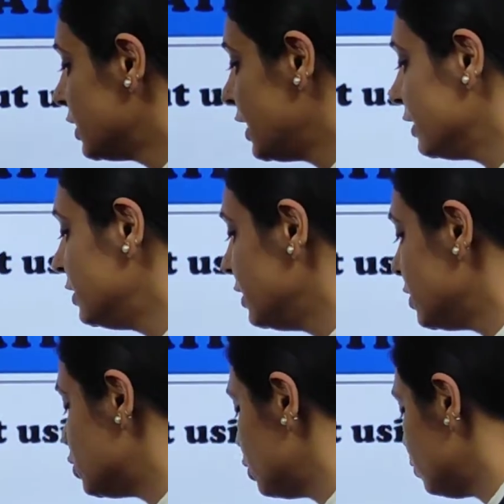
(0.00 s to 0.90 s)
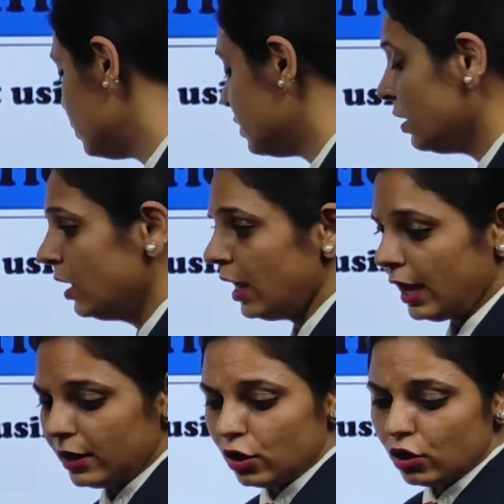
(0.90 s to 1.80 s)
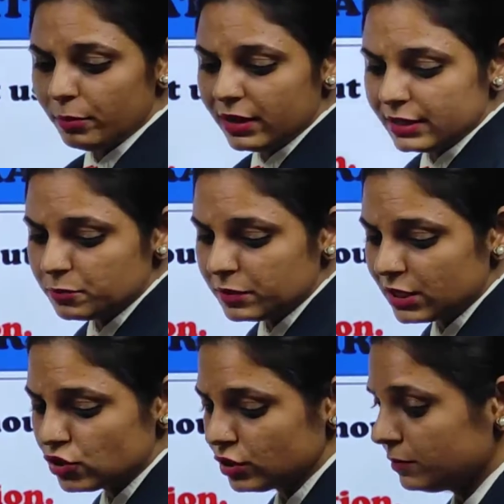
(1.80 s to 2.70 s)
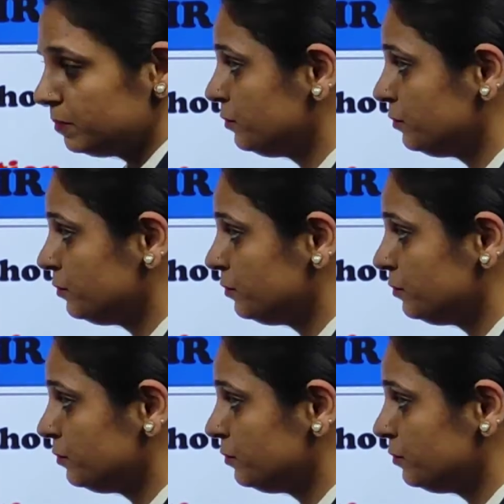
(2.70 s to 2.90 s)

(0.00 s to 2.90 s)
They get the energy through the anaerobic respiration.